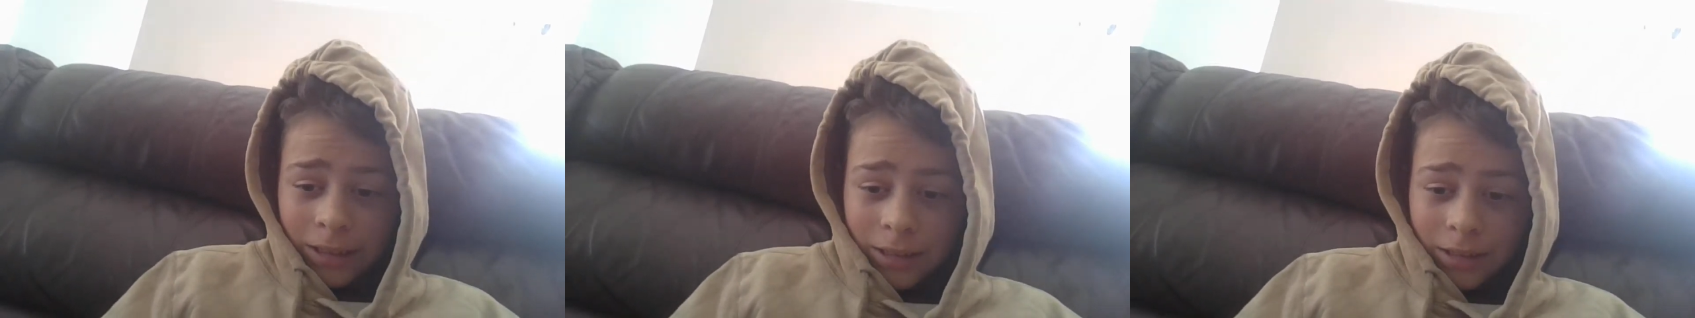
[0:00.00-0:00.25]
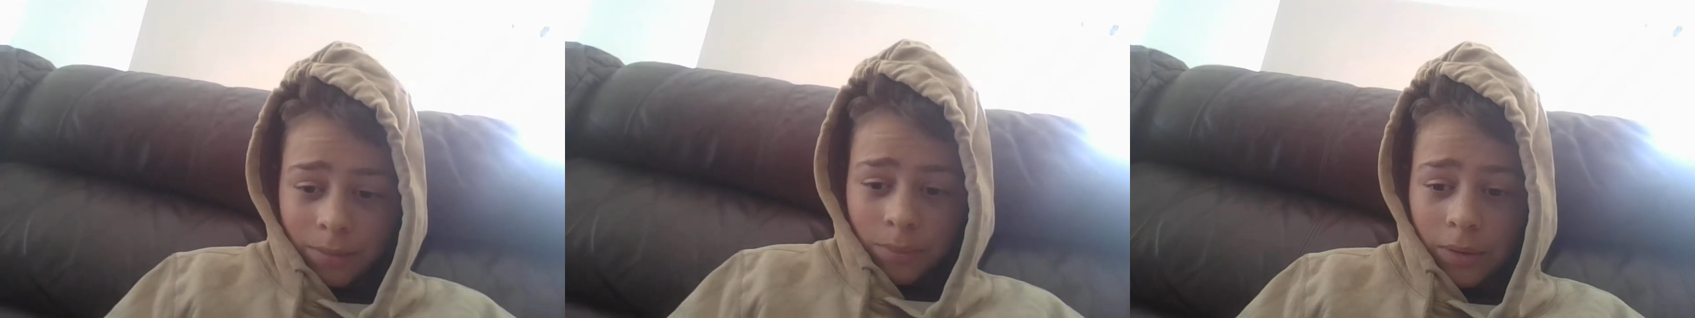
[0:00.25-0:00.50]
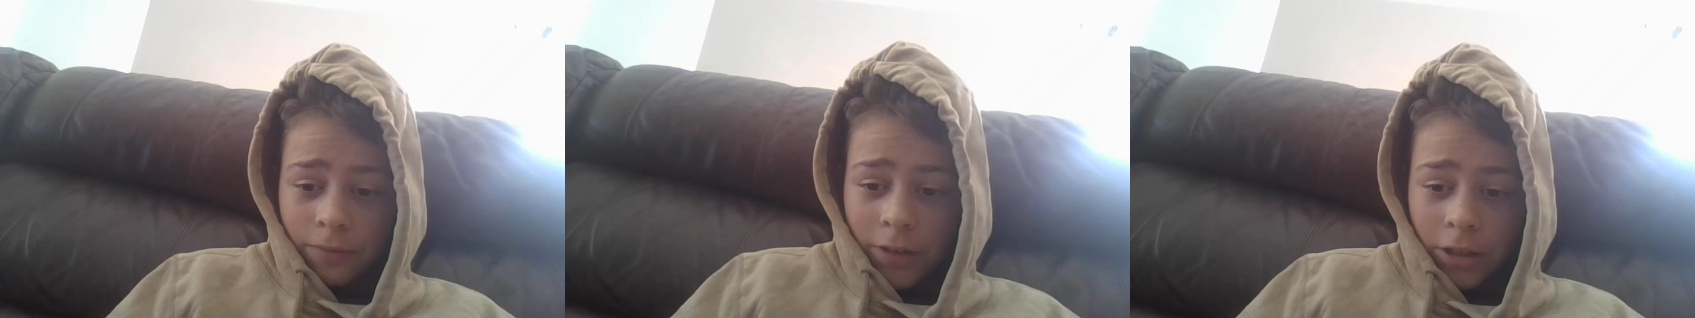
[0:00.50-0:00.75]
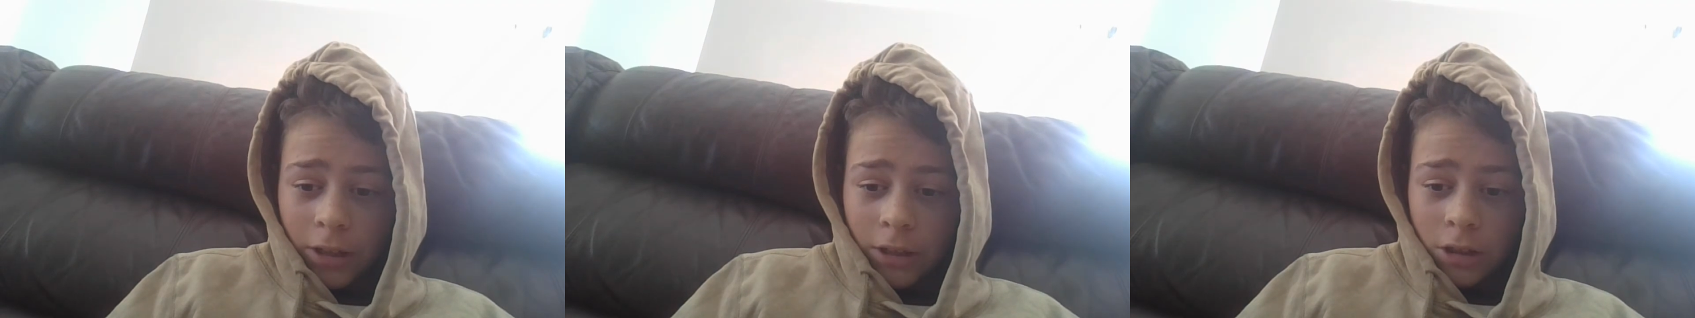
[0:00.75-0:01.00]
it's going to be a
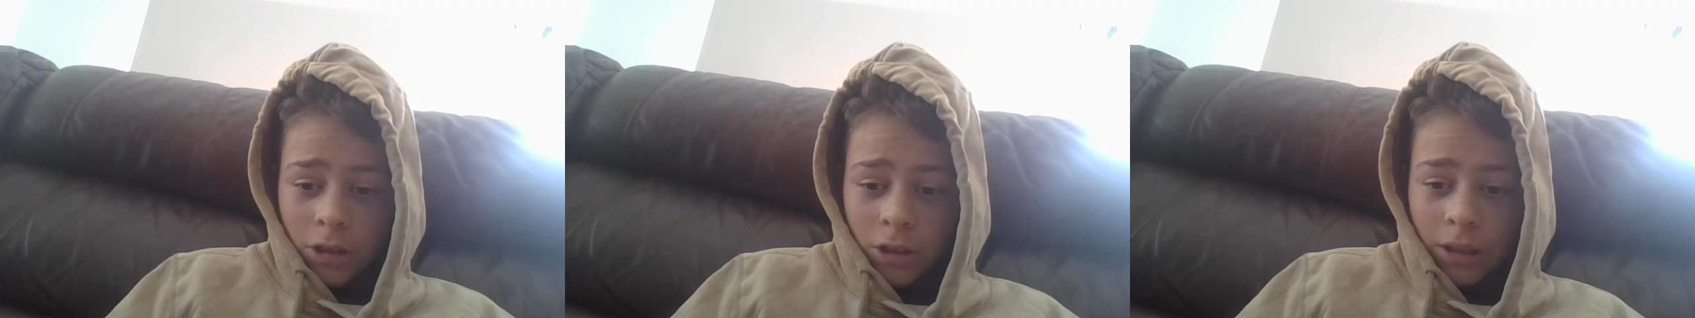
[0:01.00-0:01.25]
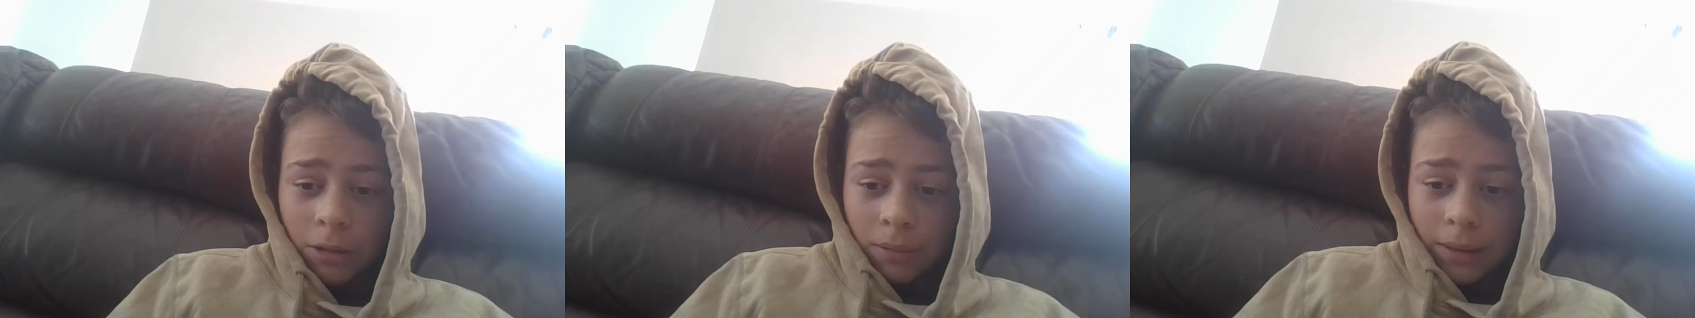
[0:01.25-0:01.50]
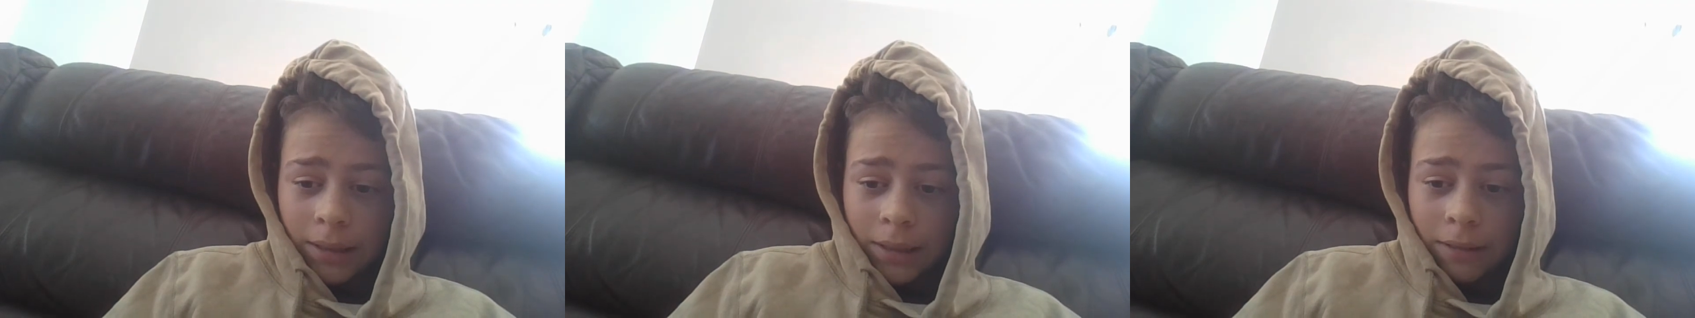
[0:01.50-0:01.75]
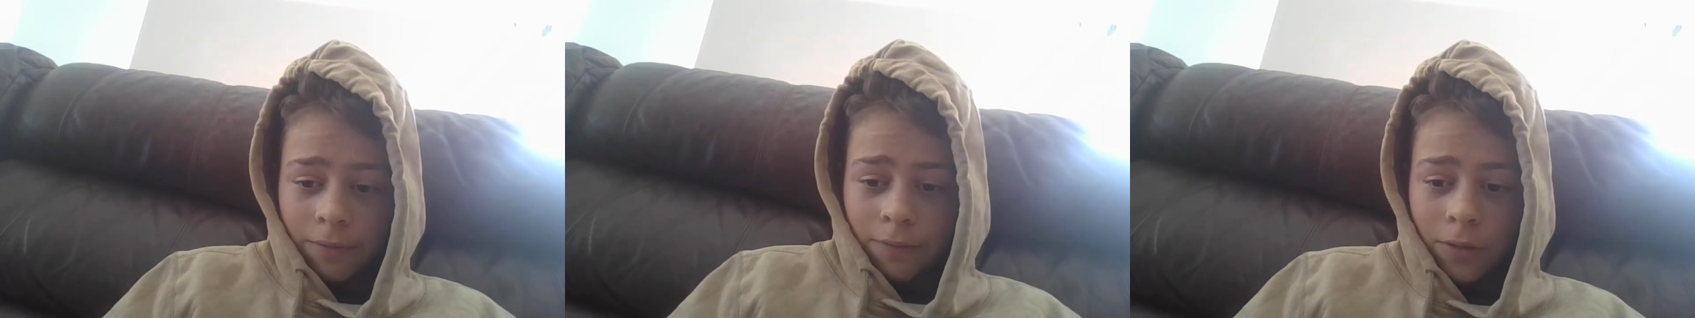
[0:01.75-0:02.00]
very interesting
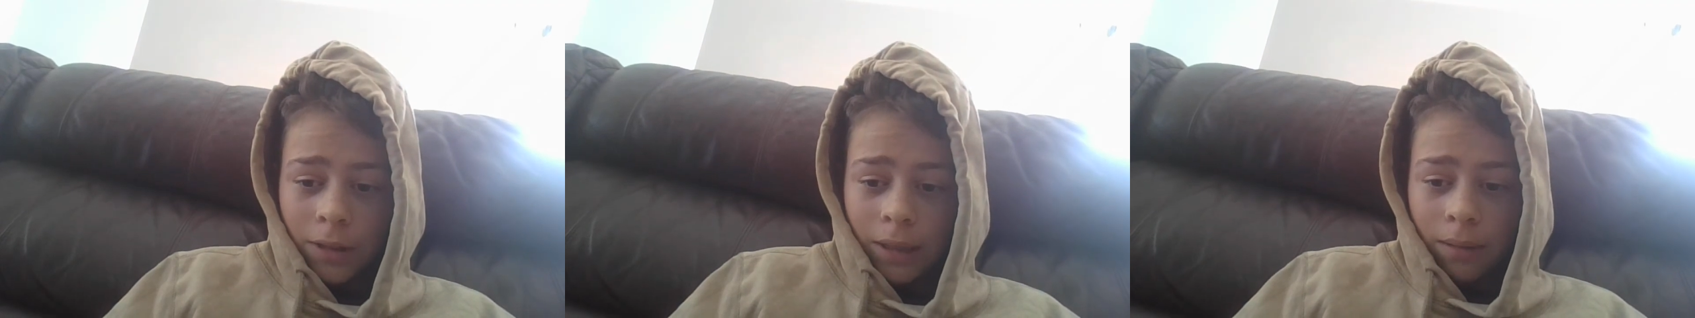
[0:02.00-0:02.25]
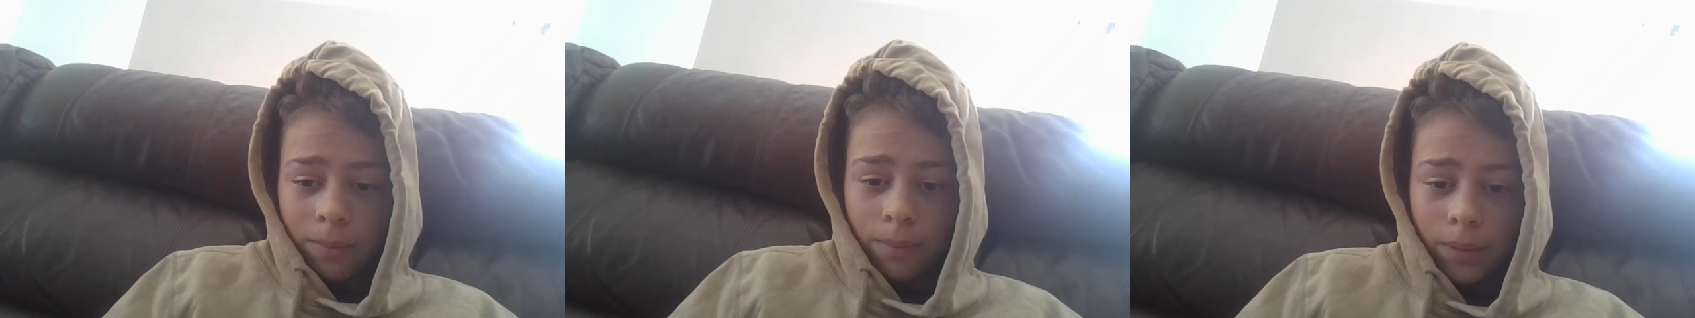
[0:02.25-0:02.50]
weekend of footy.